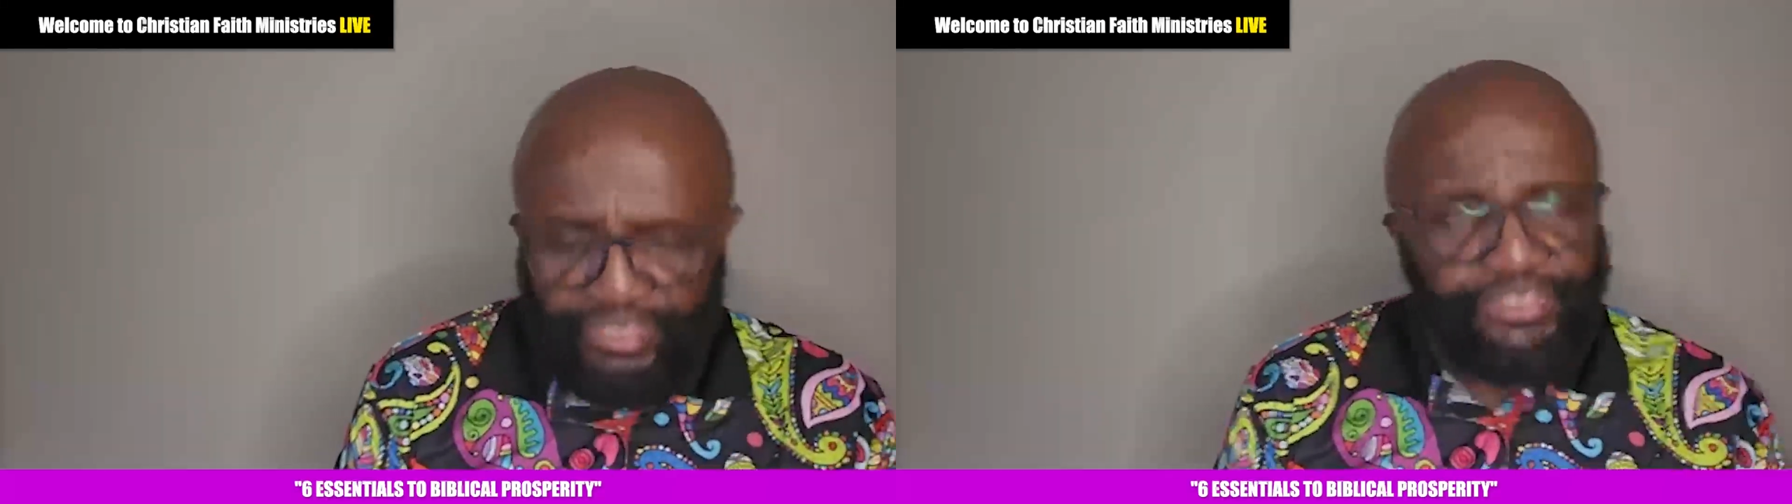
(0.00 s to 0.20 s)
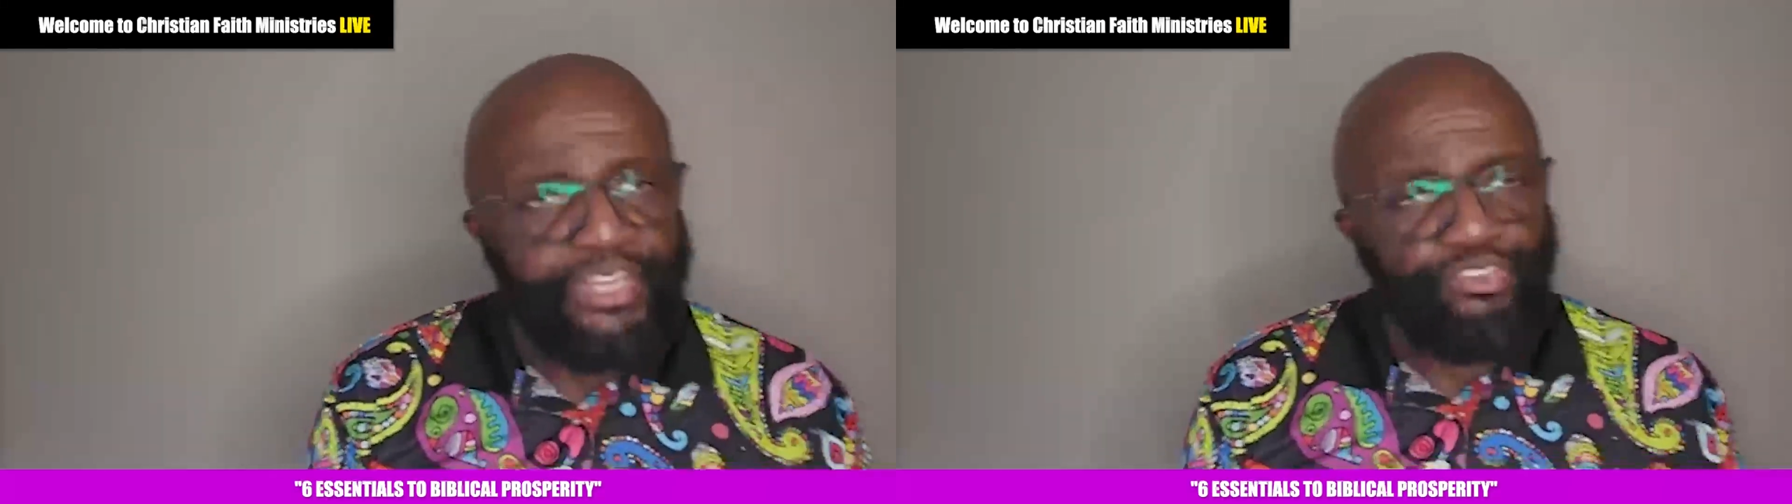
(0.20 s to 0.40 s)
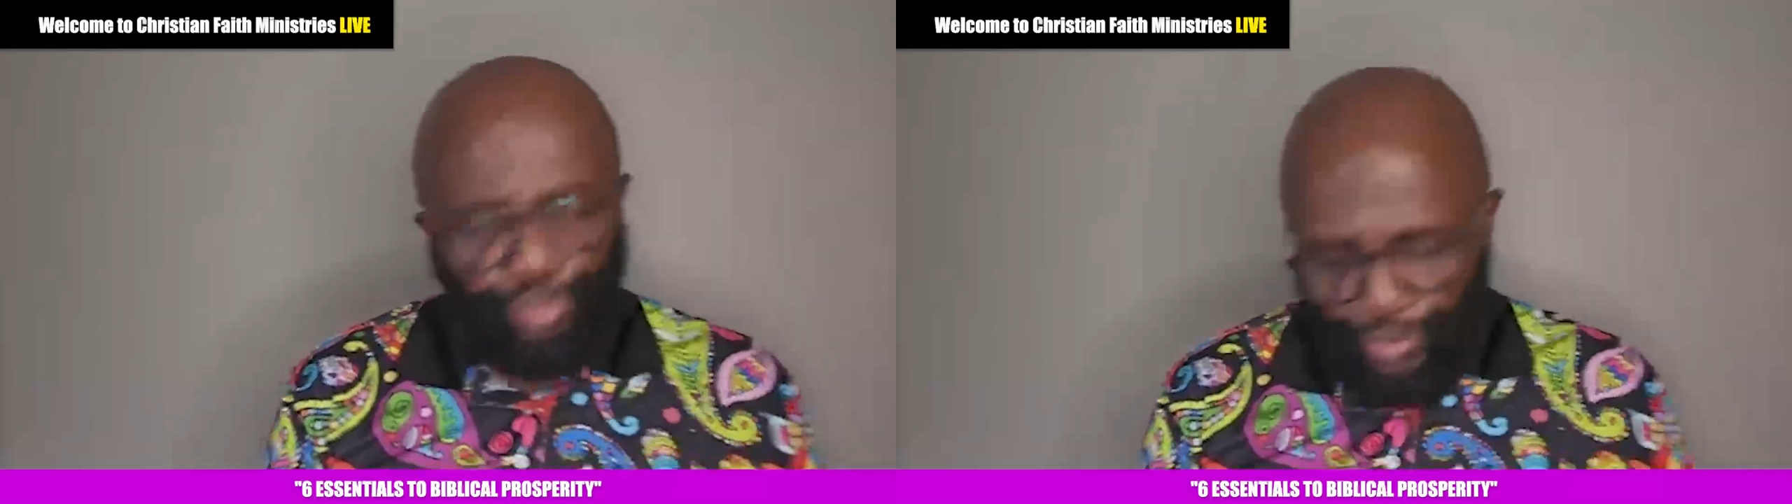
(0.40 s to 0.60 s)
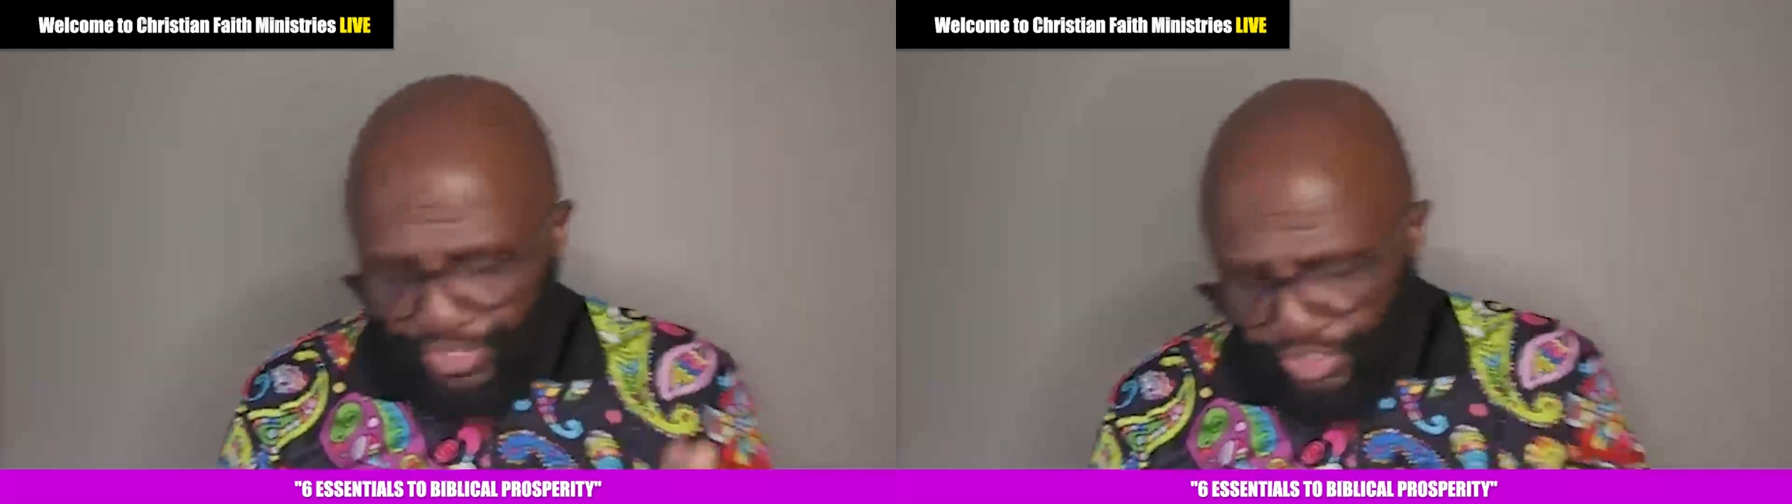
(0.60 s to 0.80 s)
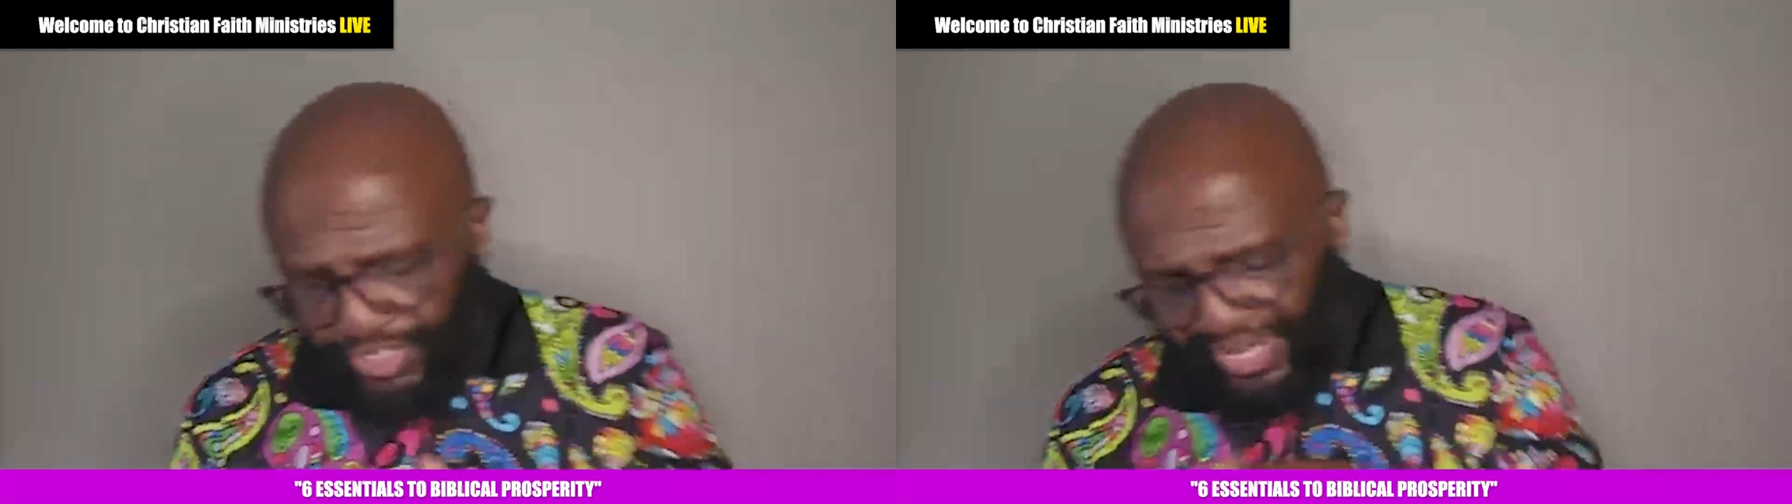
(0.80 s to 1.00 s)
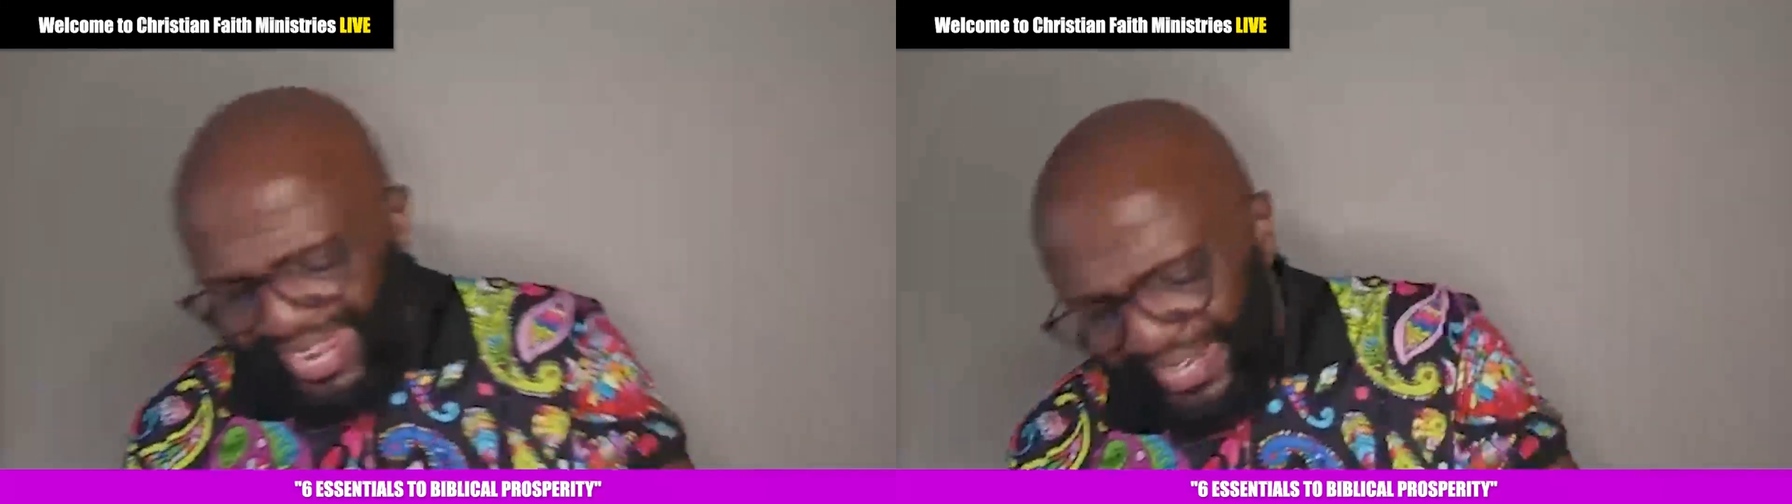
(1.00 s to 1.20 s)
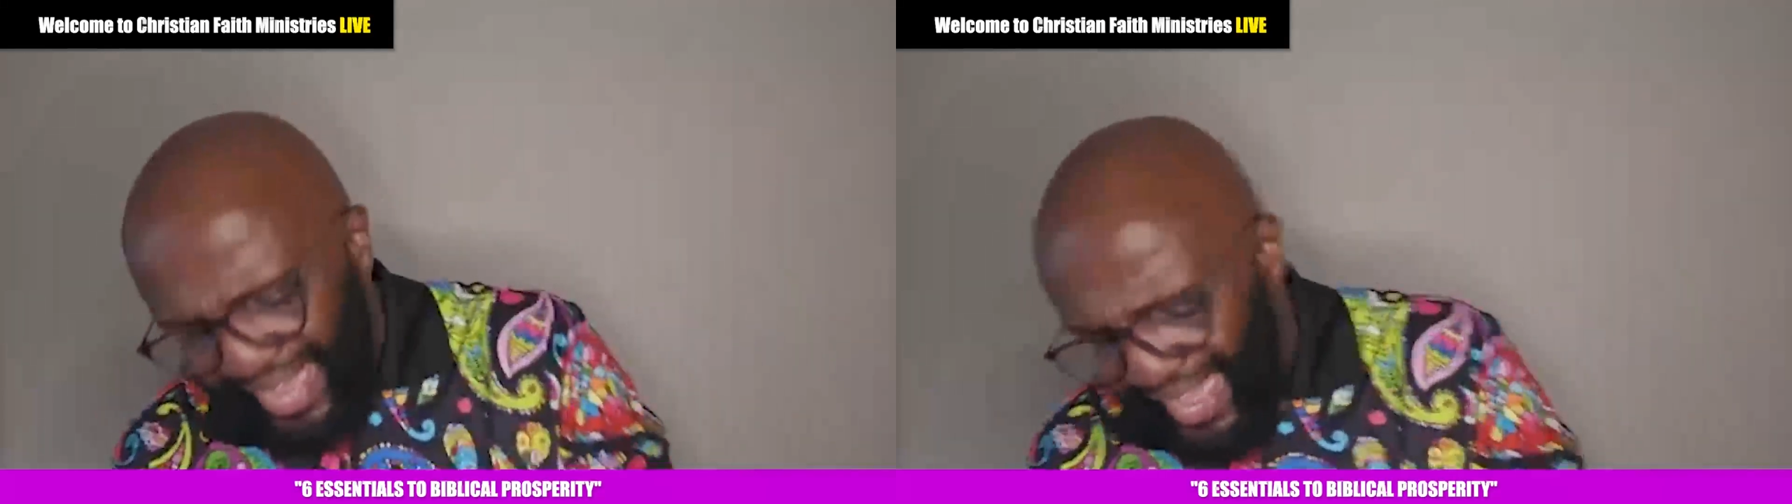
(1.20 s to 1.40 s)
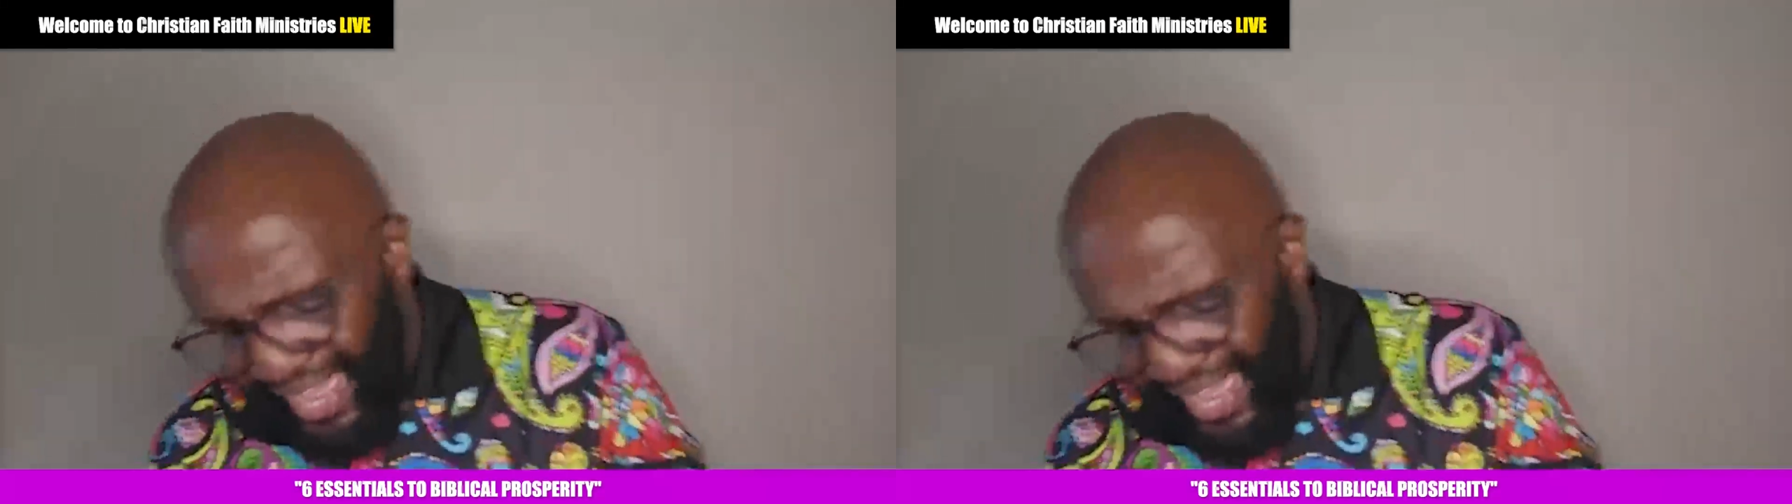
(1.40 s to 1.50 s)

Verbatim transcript: it says, riches and